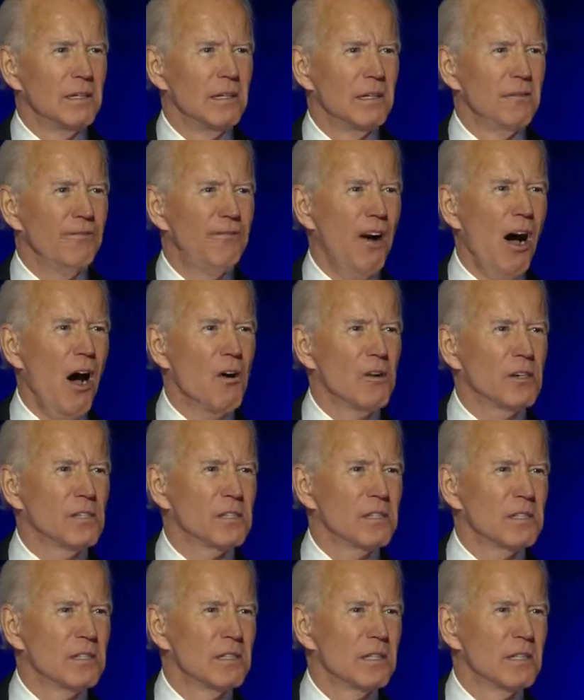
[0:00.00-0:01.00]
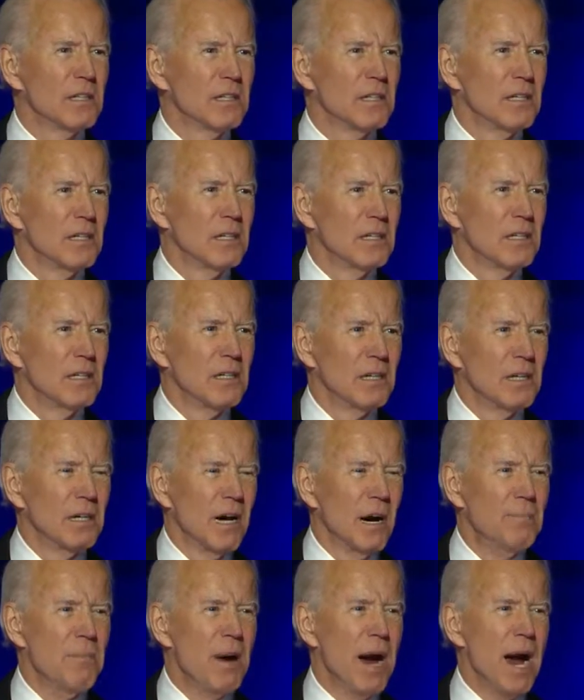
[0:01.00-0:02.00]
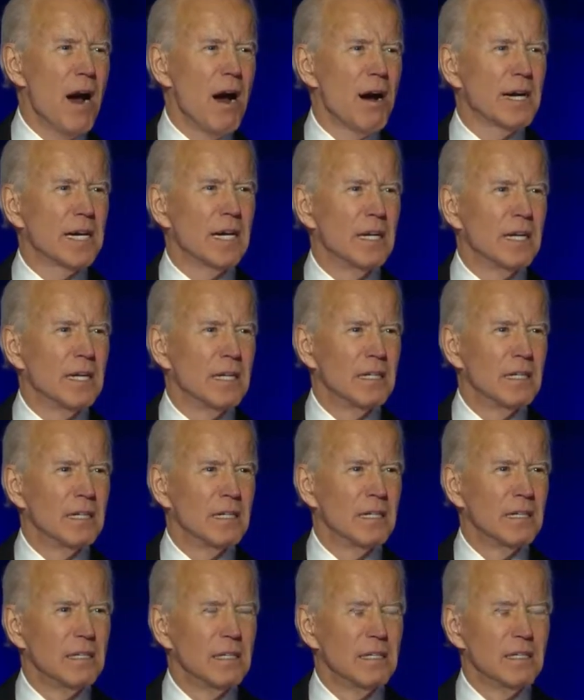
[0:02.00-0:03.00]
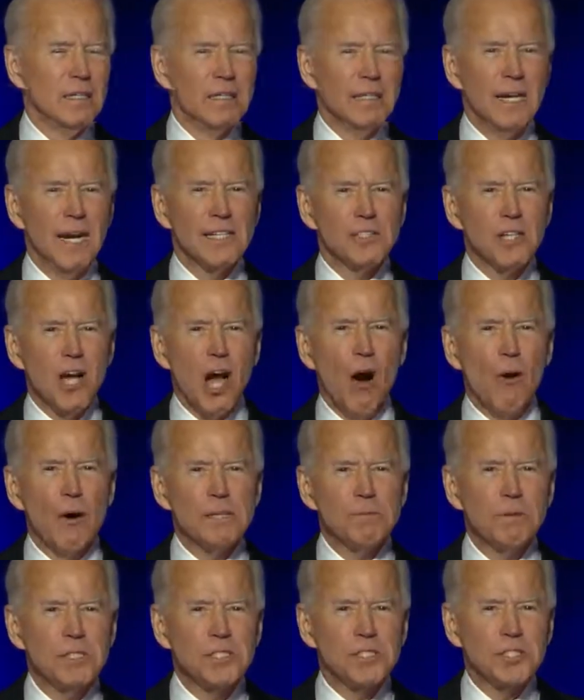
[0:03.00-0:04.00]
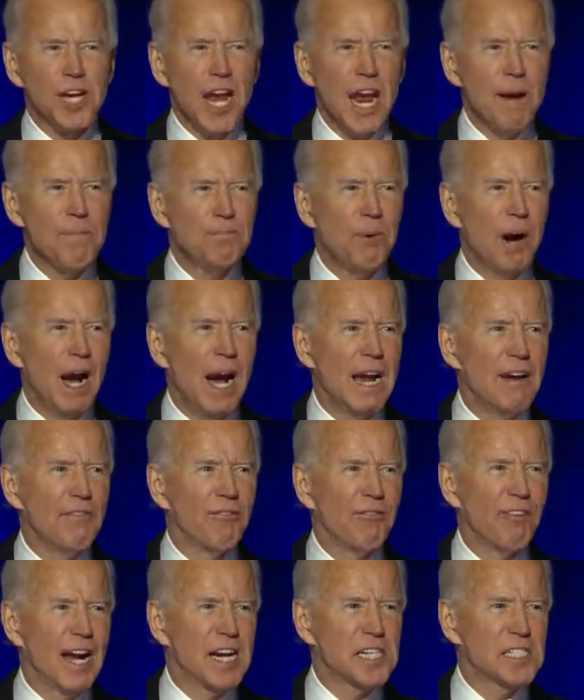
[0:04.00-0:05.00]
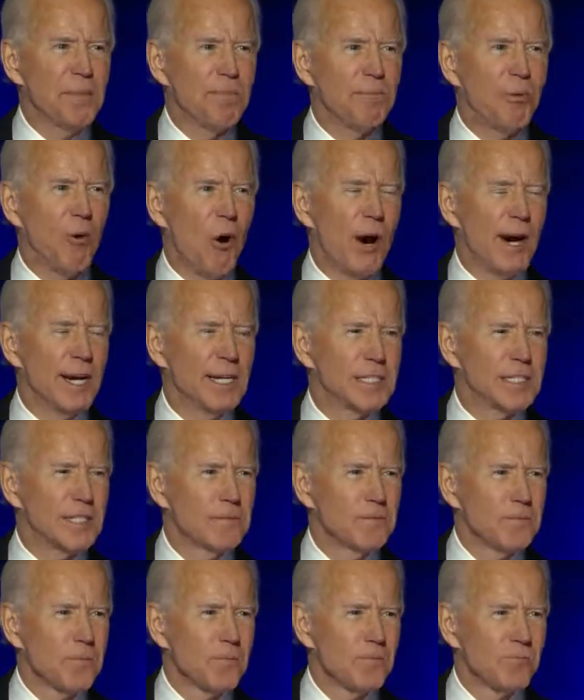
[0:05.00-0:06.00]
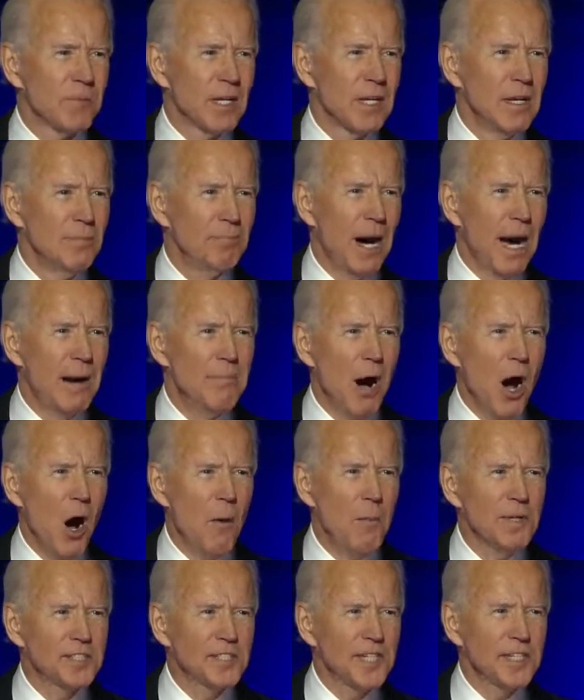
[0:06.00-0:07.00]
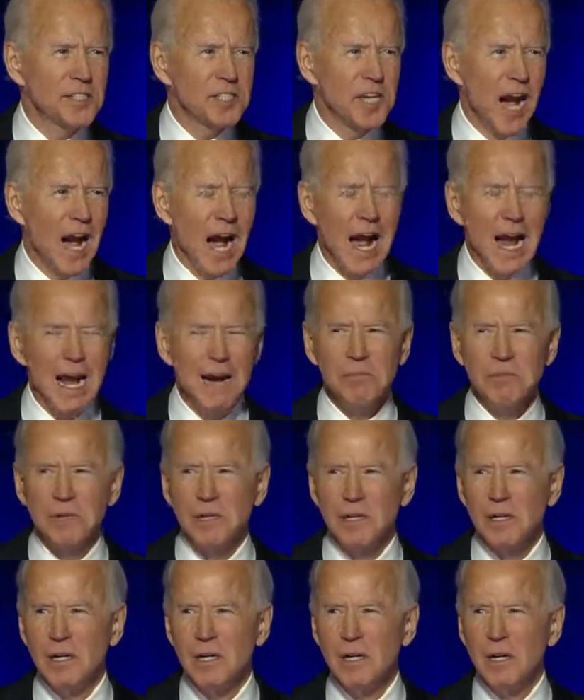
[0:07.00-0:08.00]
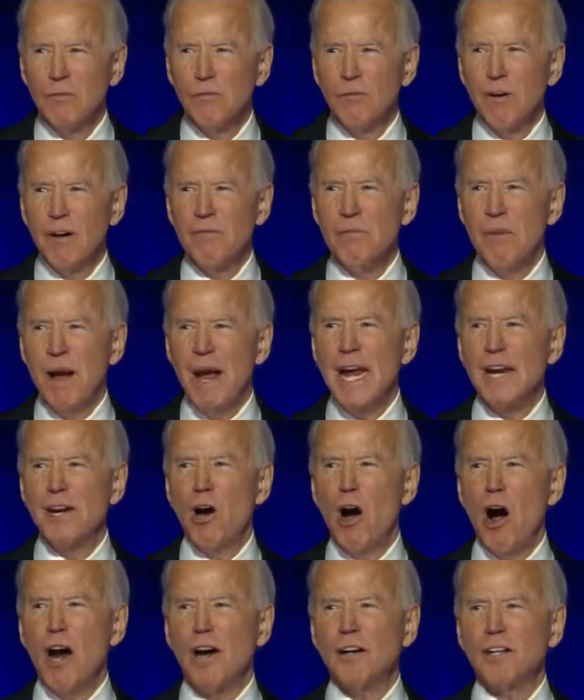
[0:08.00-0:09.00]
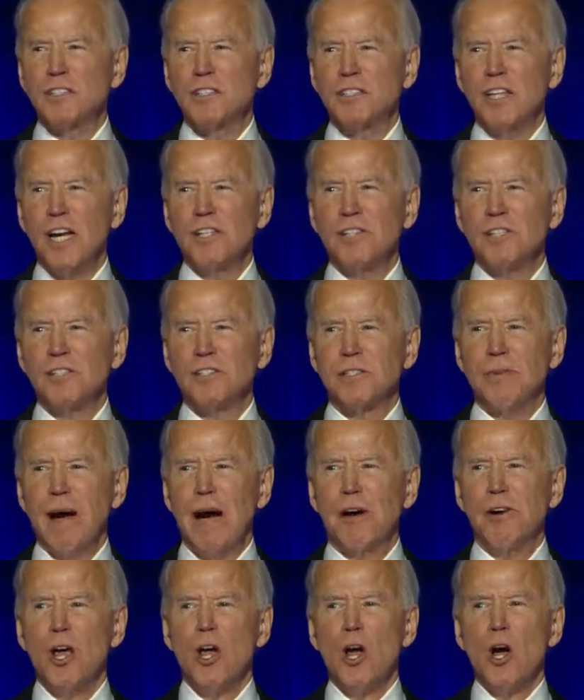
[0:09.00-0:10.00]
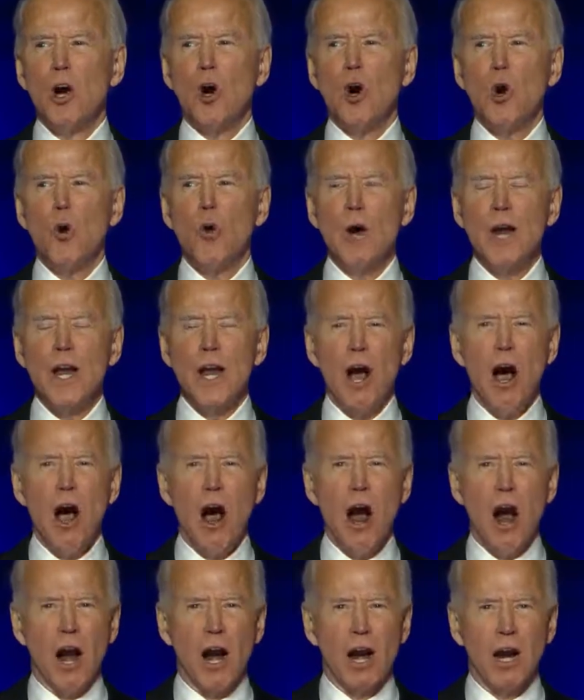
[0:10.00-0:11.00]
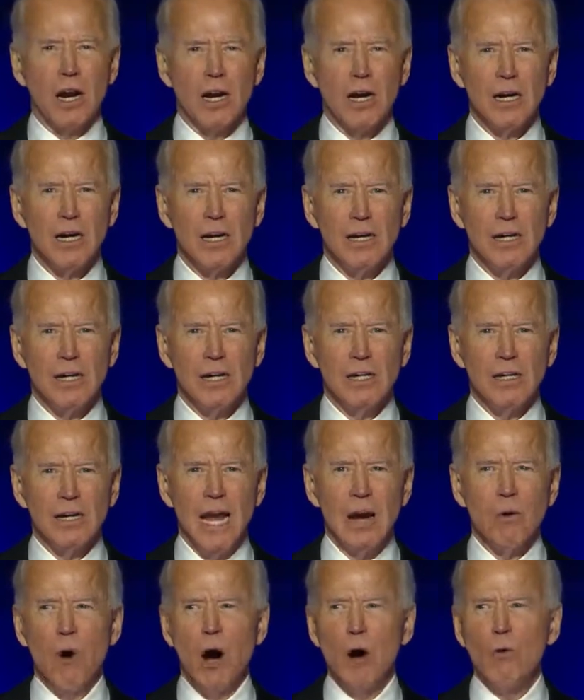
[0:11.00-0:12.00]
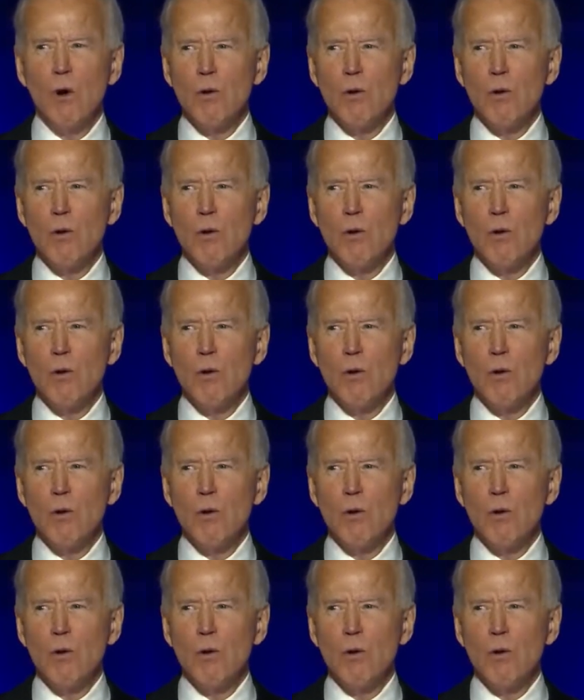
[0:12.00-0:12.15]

Folks, America has always been shaped by inflection points, by moments in time where we've made hard decisions about who we are and what we